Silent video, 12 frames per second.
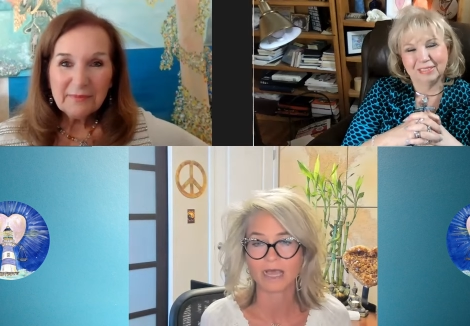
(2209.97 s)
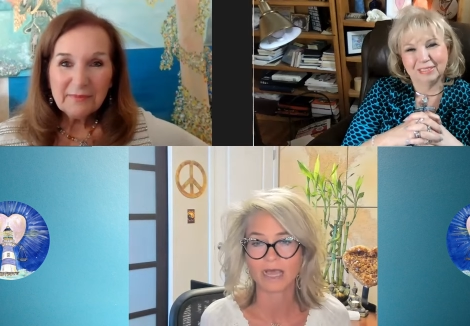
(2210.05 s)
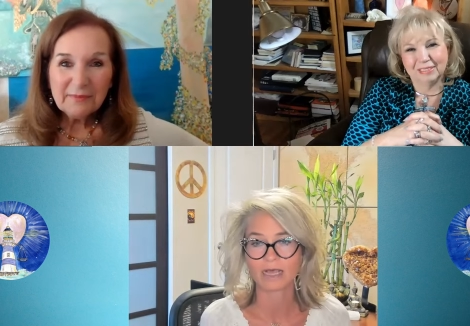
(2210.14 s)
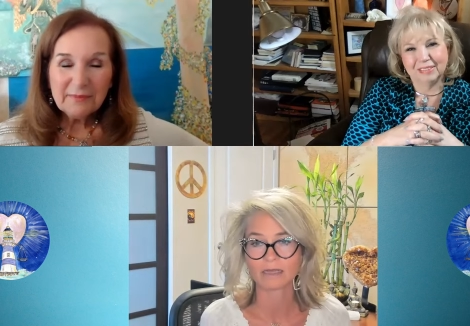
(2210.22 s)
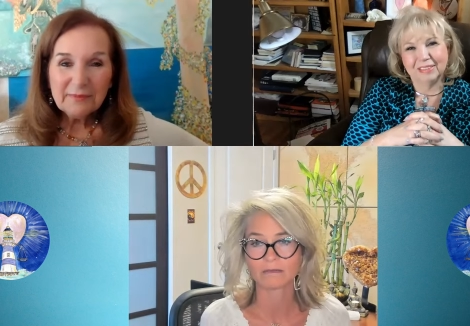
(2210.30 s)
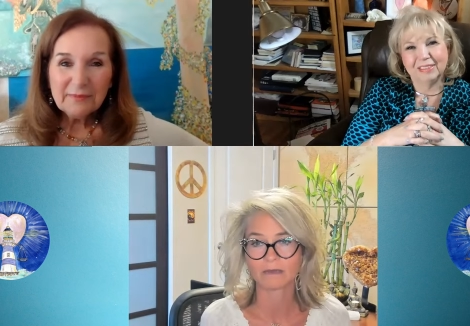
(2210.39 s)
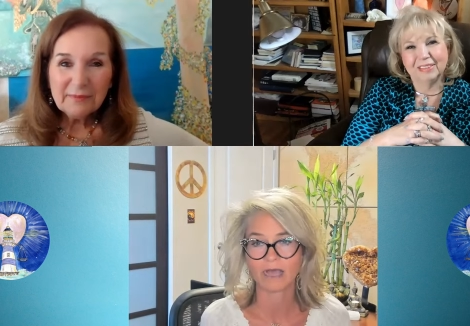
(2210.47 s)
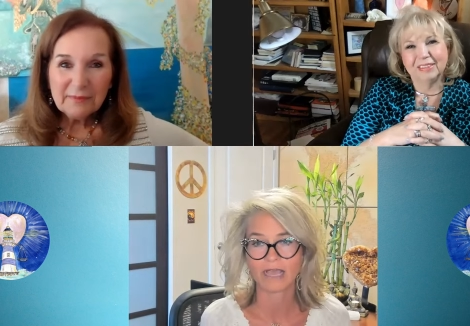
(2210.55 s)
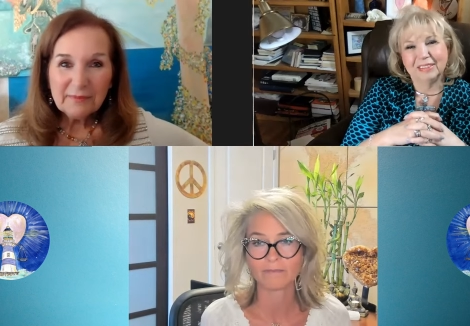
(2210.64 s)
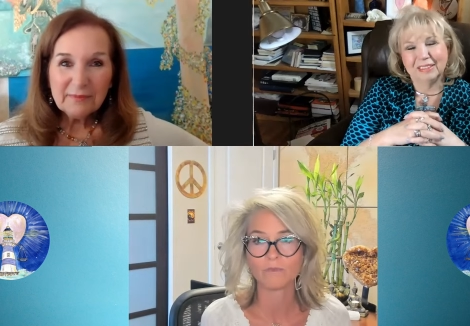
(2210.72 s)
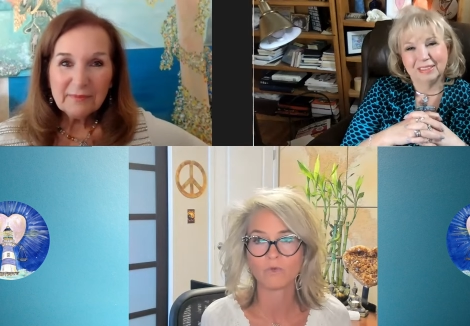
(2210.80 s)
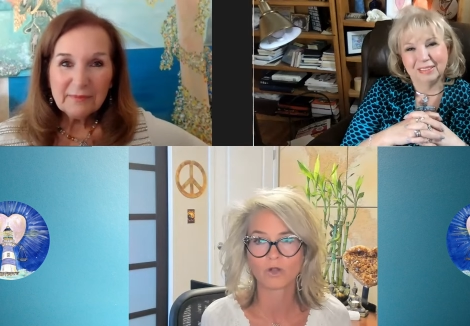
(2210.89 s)
Speaker 1: Uh,
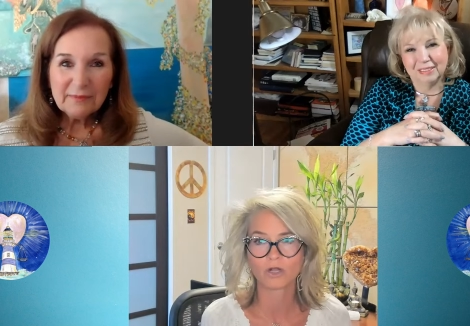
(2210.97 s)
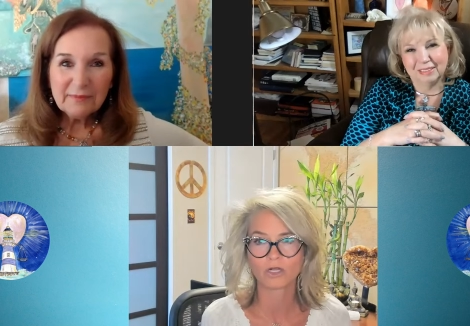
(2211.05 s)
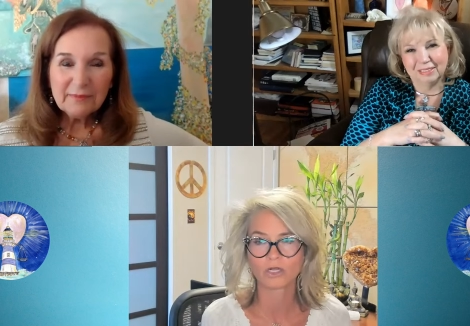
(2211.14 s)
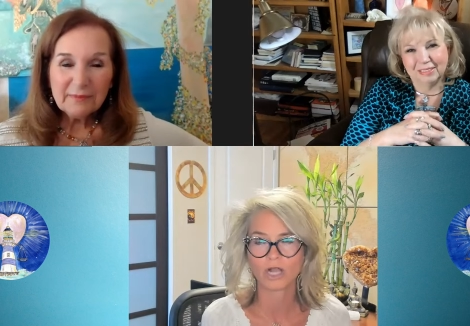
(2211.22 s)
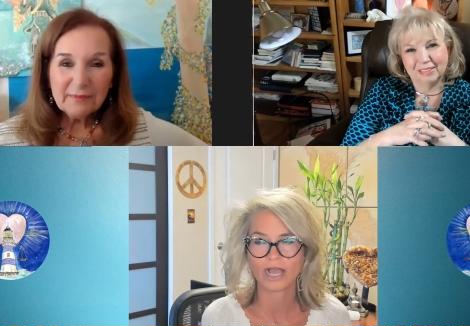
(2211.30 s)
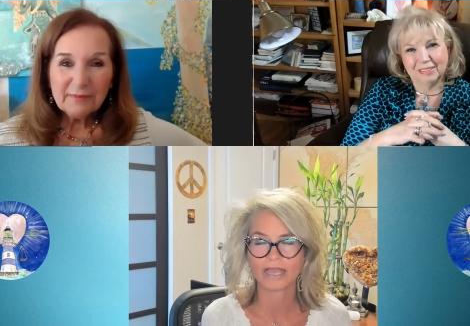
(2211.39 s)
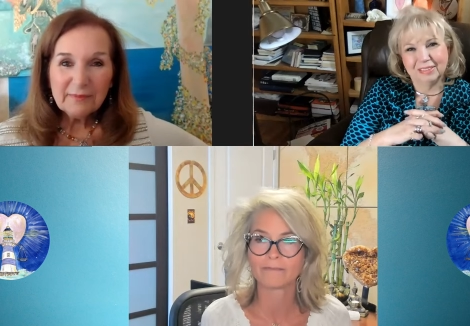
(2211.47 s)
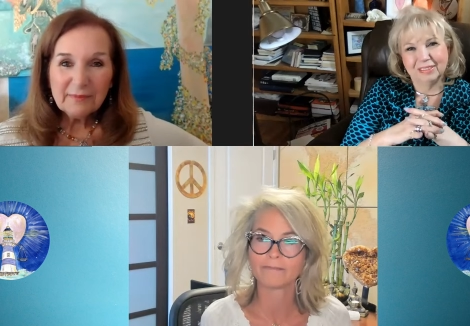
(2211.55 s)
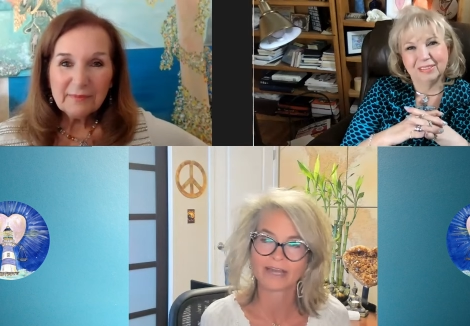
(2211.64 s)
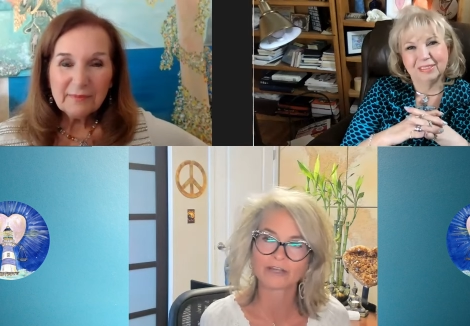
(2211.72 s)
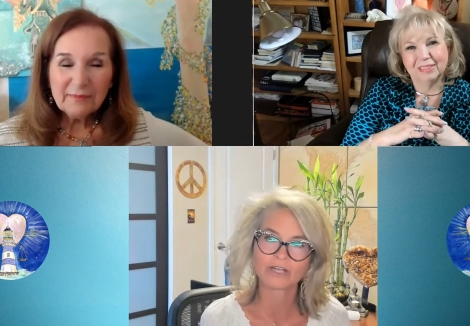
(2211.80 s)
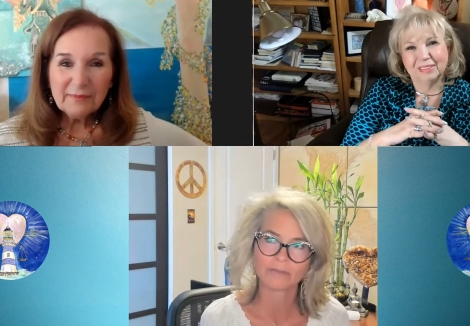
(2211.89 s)
I'm more, I am
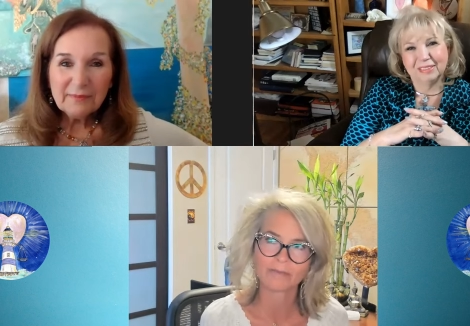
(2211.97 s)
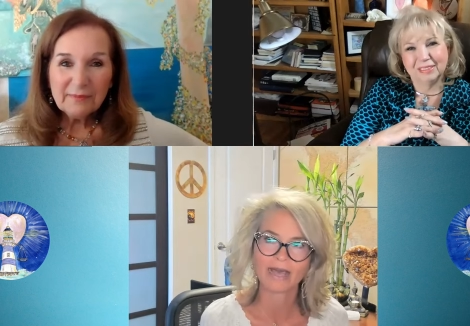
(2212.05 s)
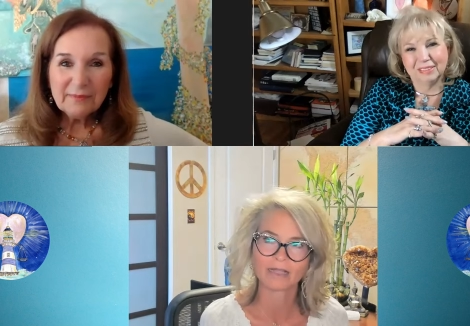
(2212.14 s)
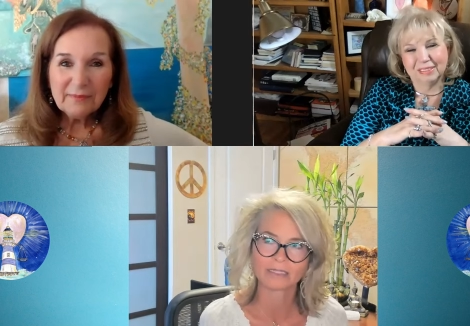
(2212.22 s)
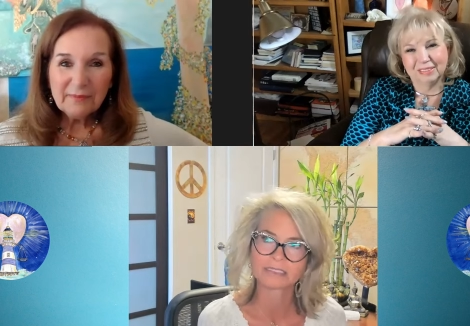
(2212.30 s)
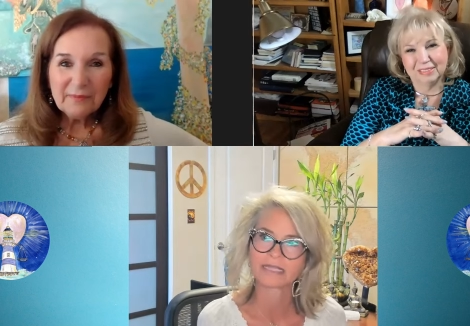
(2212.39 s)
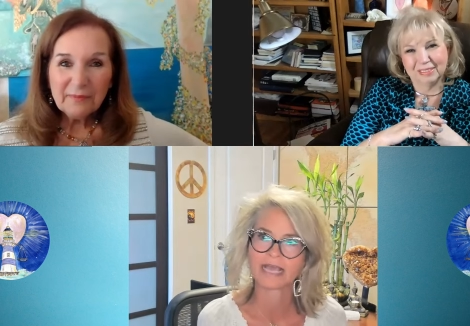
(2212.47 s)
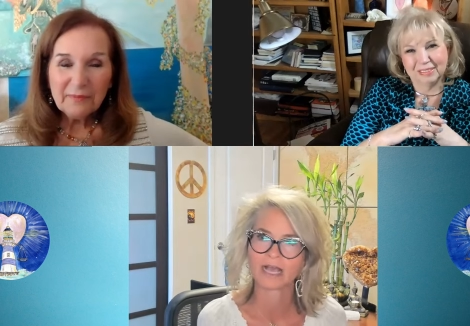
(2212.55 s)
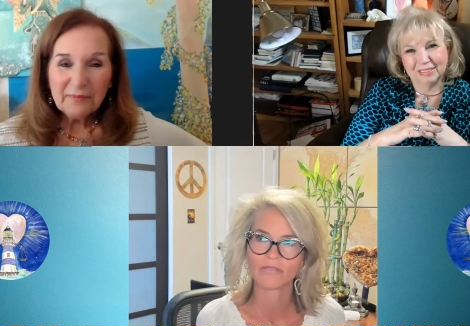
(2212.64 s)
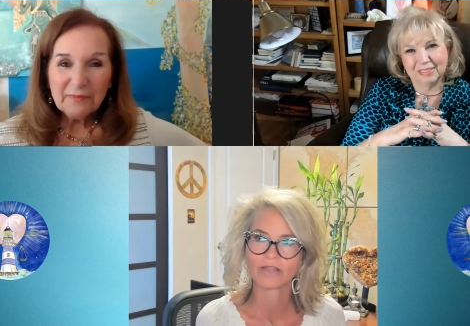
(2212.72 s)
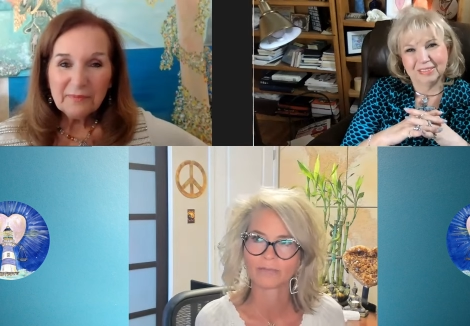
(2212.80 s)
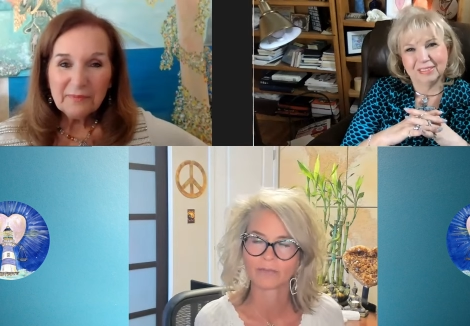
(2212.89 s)
better at balance
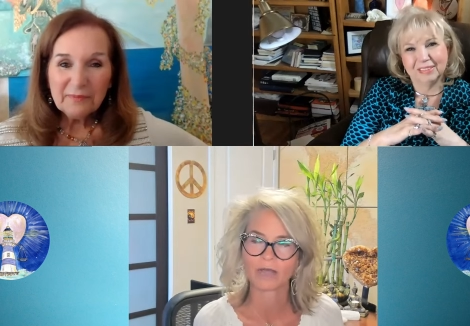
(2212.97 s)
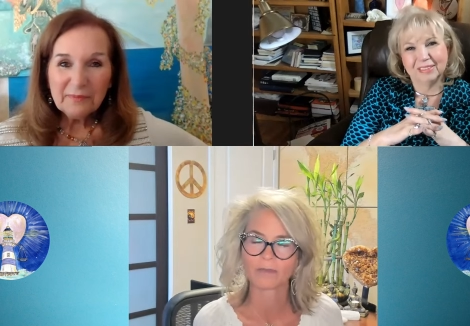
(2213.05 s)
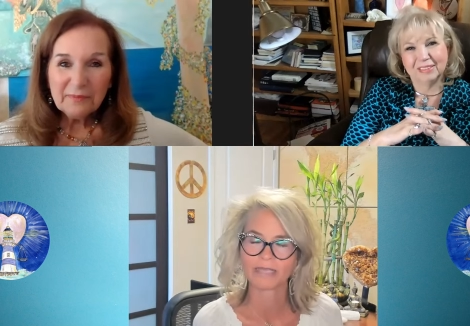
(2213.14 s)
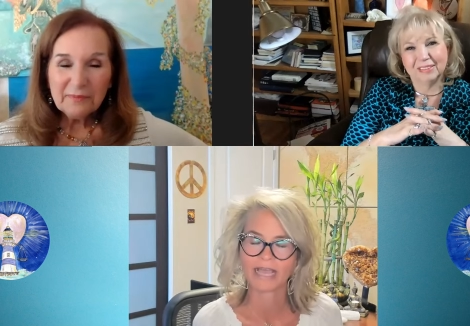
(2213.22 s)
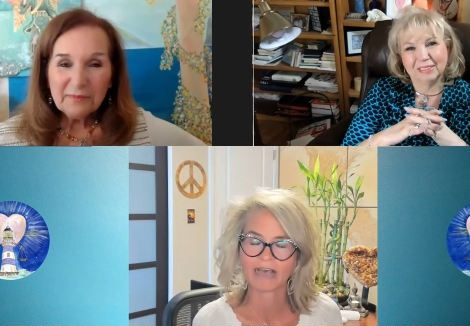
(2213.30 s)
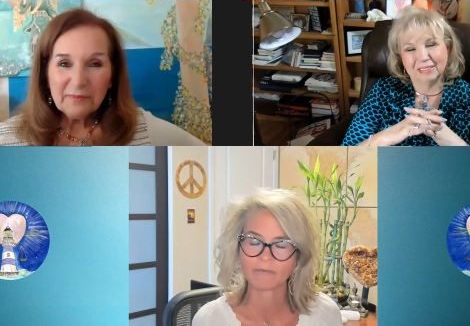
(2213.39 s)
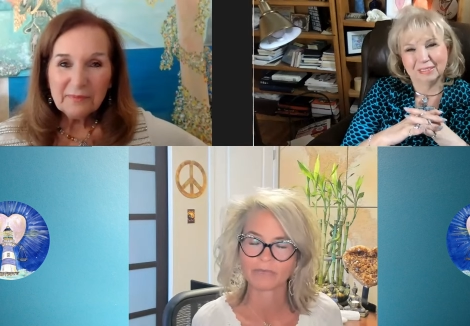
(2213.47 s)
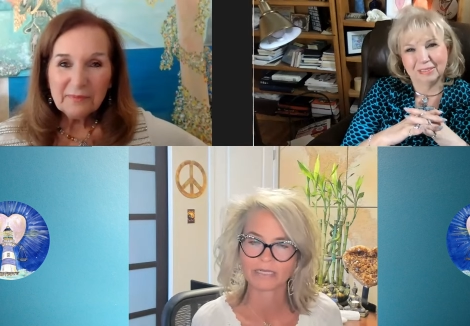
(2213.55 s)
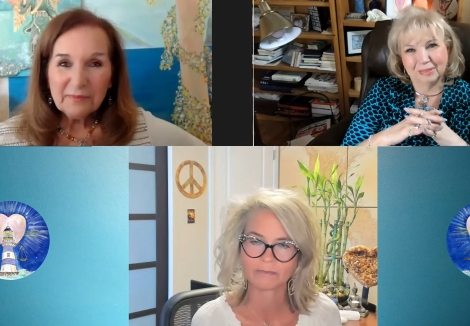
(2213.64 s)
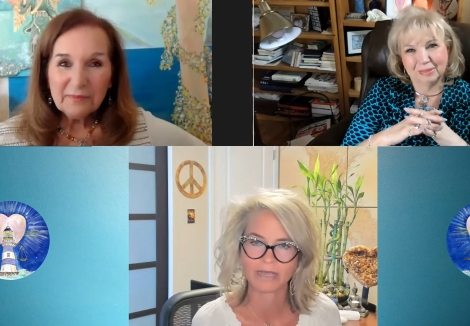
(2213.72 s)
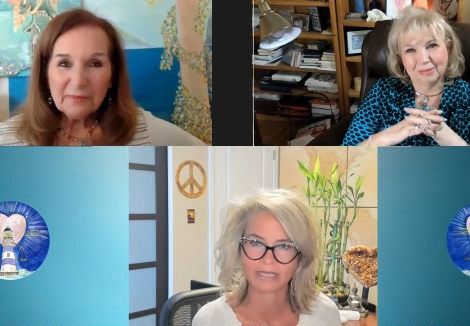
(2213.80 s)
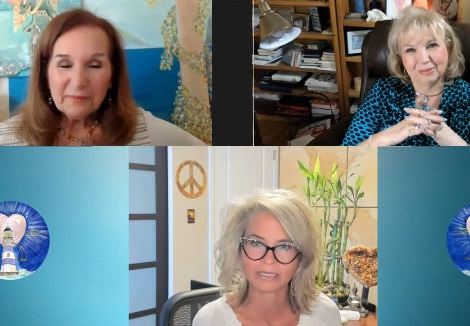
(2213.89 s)
now than I probably have been
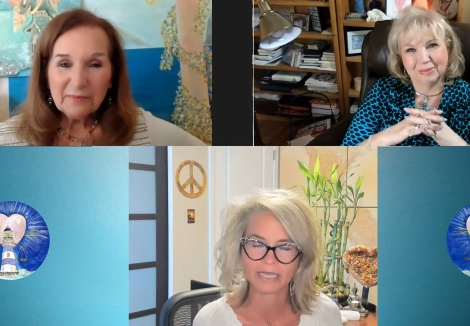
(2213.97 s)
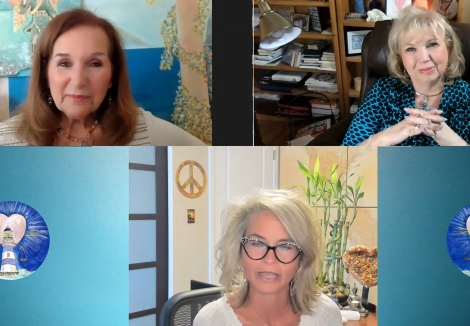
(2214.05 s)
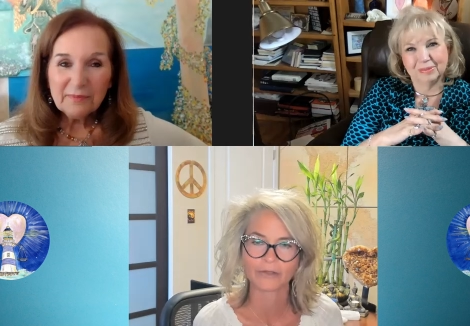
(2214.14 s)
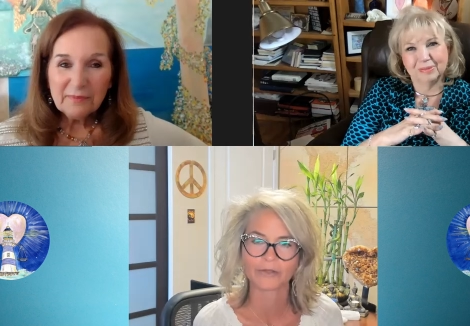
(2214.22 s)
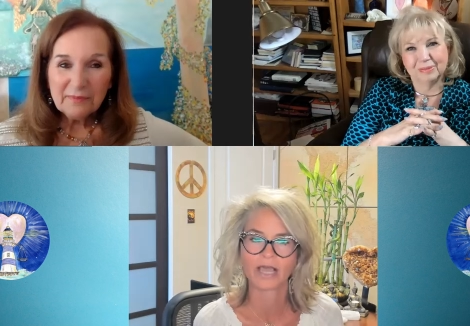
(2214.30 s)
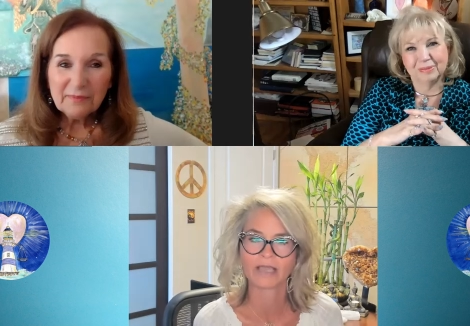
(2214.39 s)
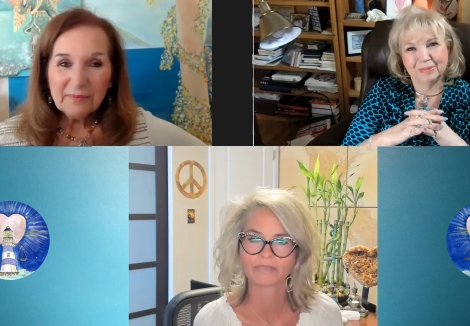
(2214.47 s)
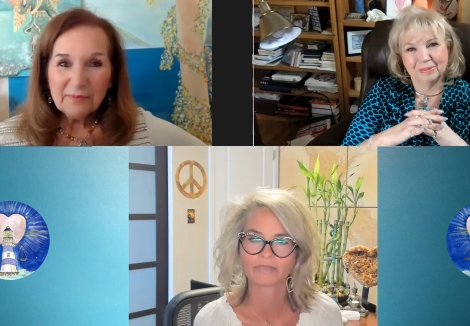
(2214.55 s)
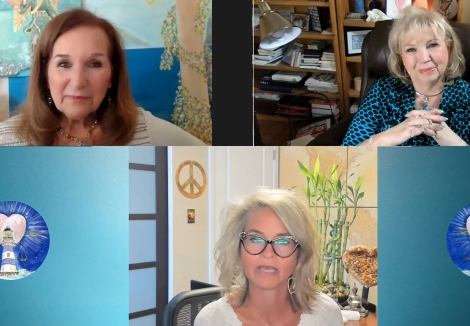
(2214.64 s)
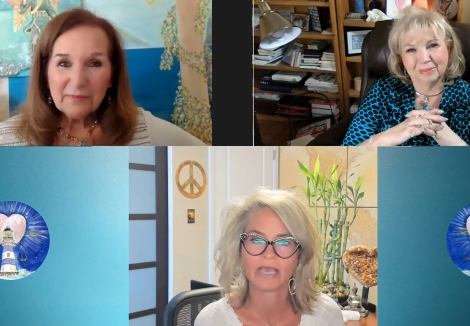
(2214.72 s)
in my entire life.